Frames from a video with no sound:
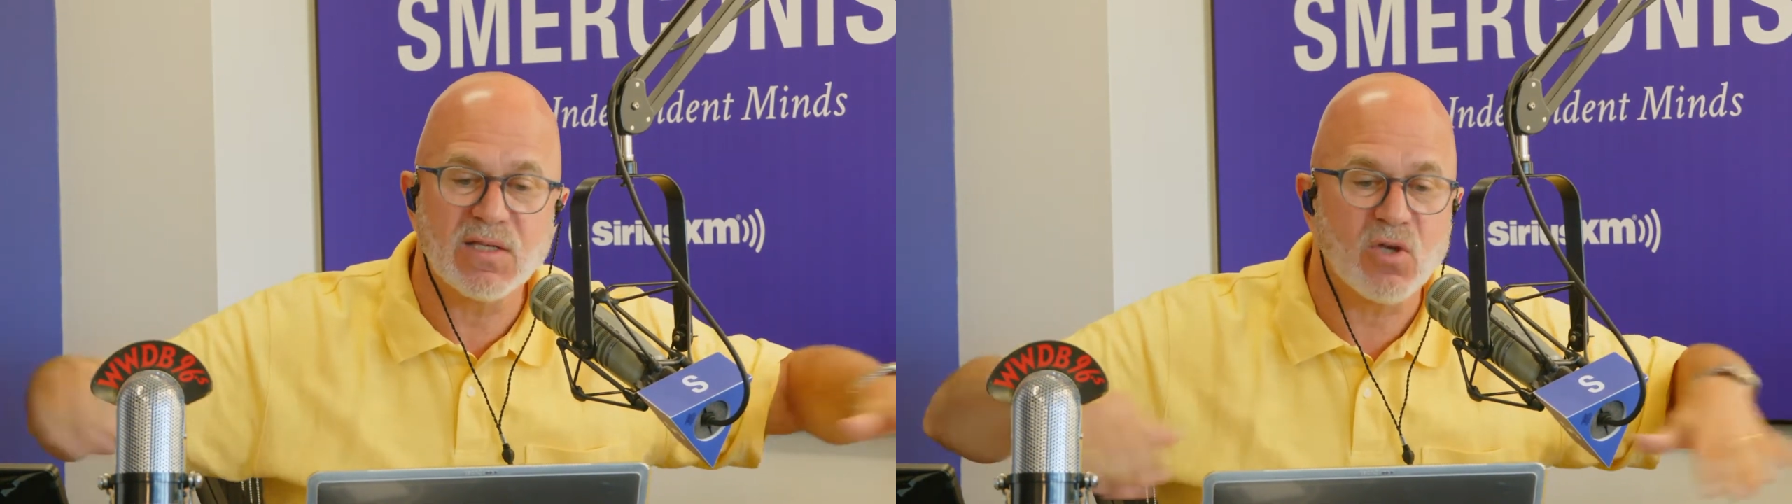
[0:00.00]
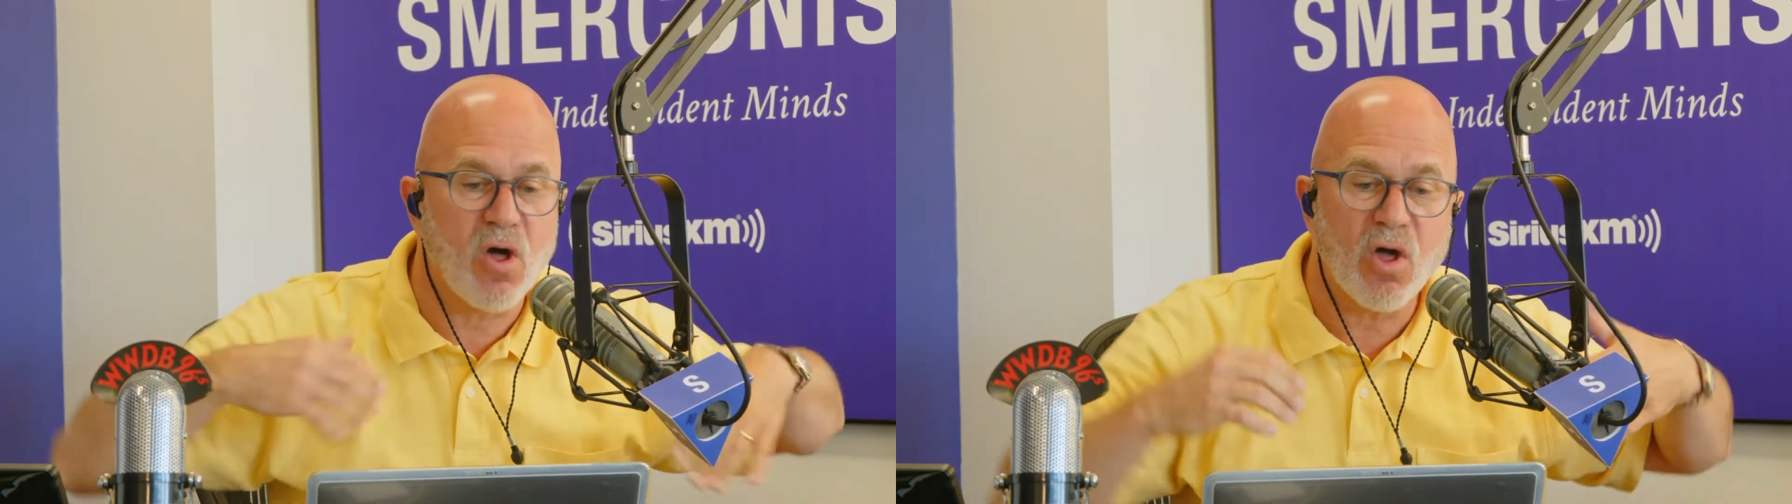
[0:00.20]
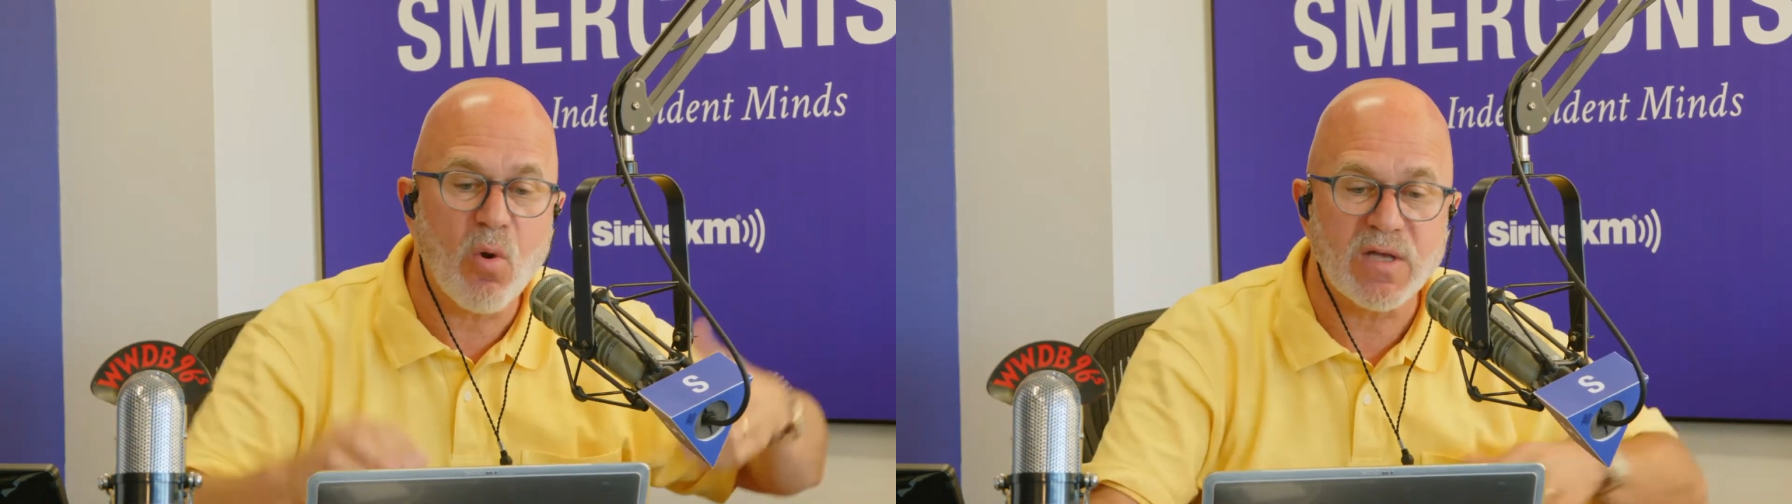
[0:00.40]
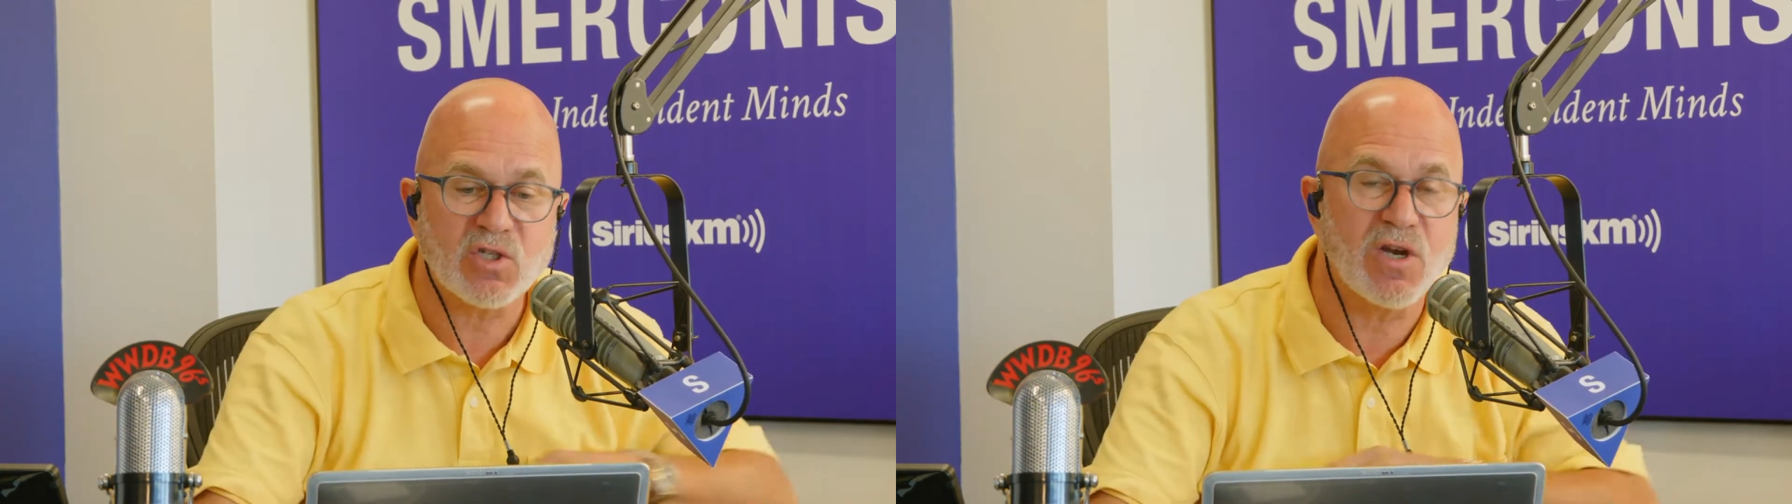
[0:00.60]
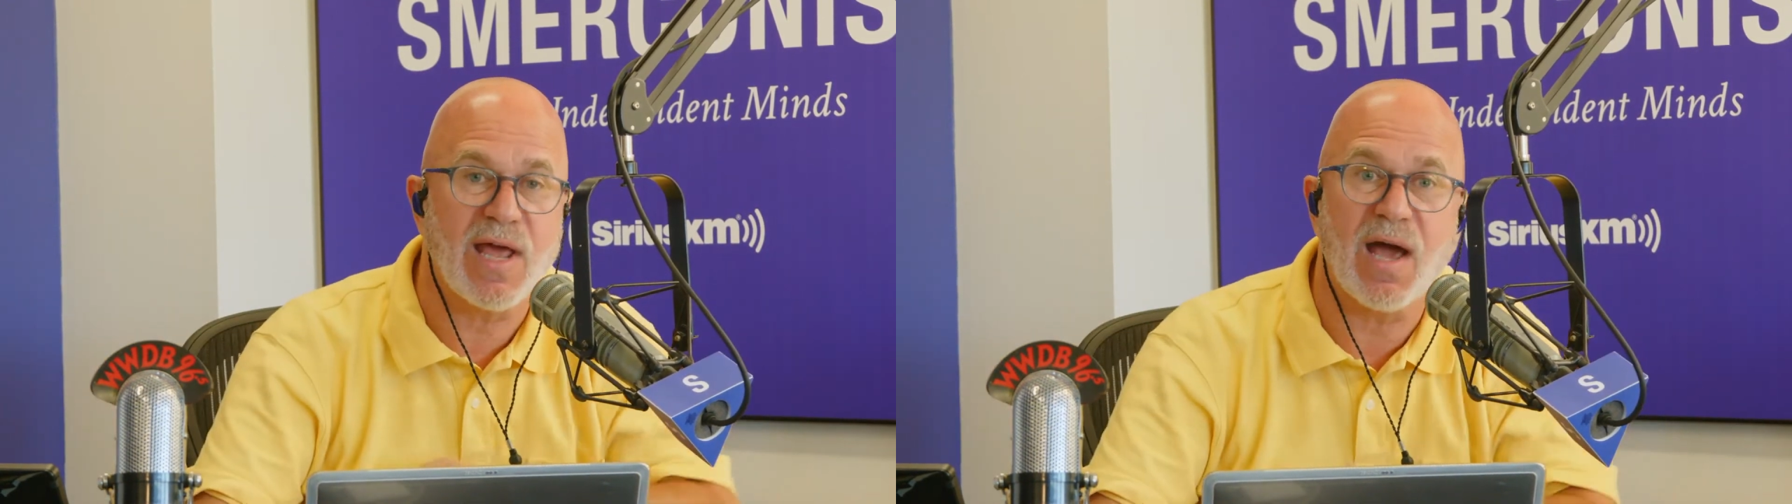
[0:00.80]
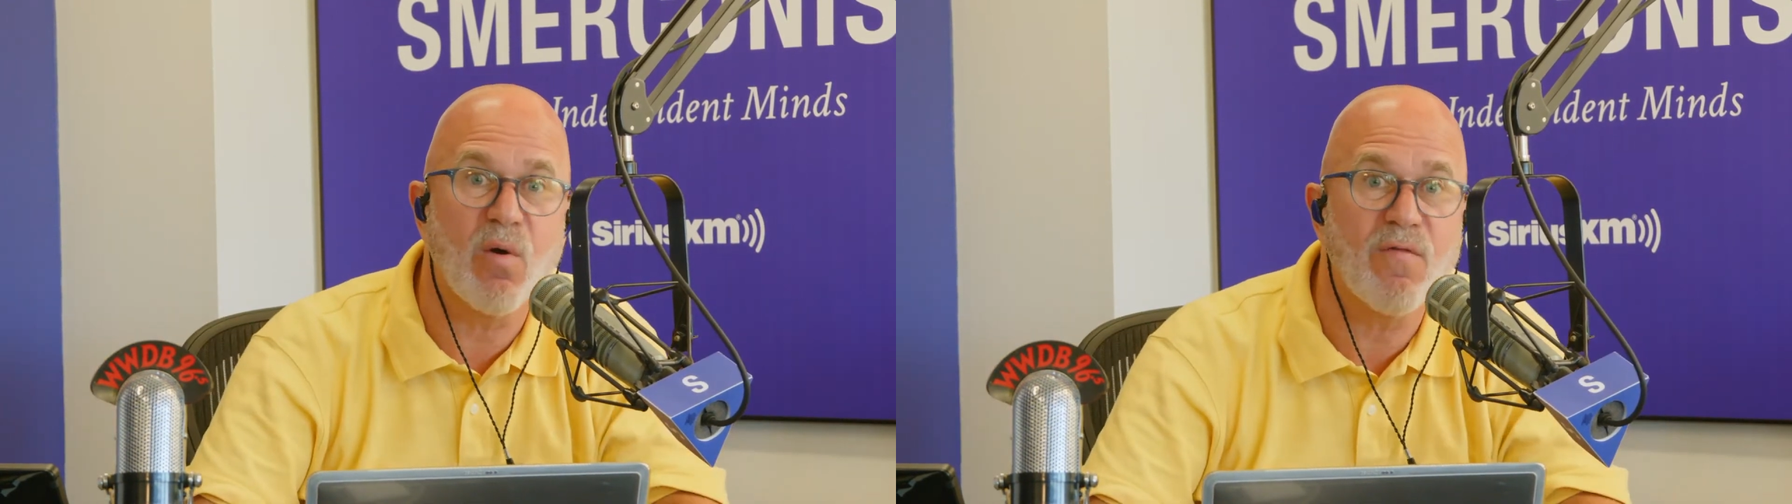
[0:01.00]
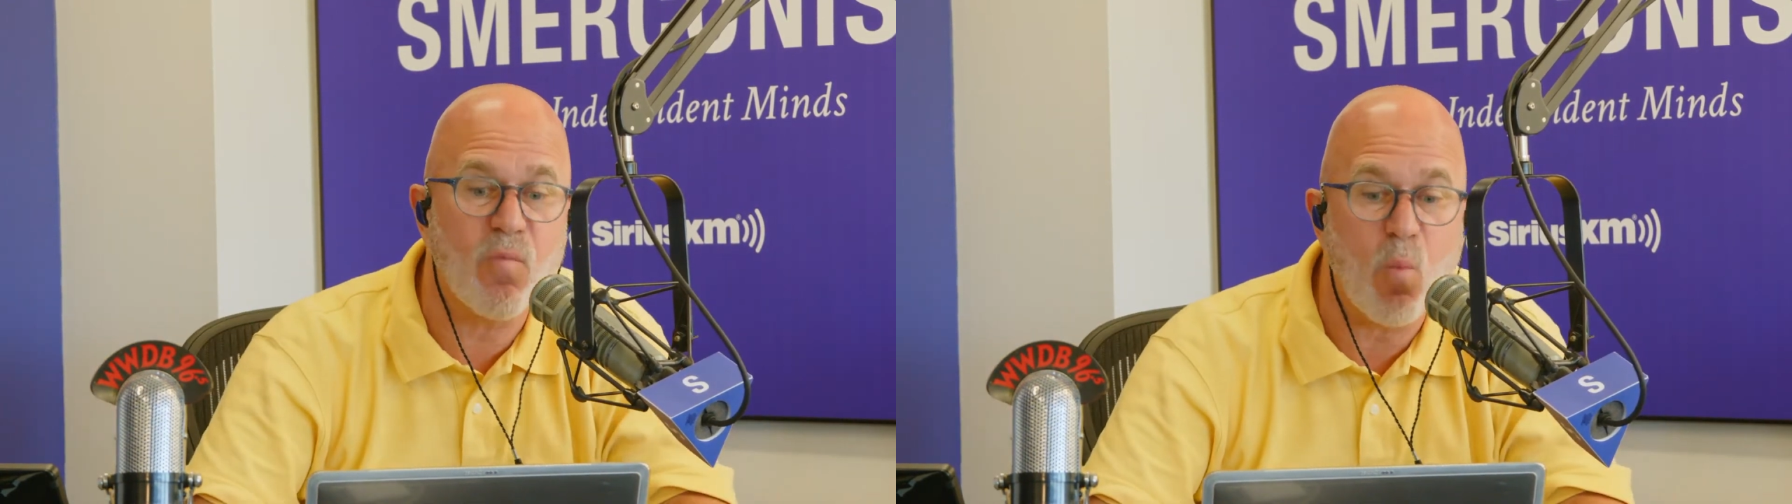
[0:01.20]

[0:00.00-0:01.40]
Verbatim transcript: It's all a question now of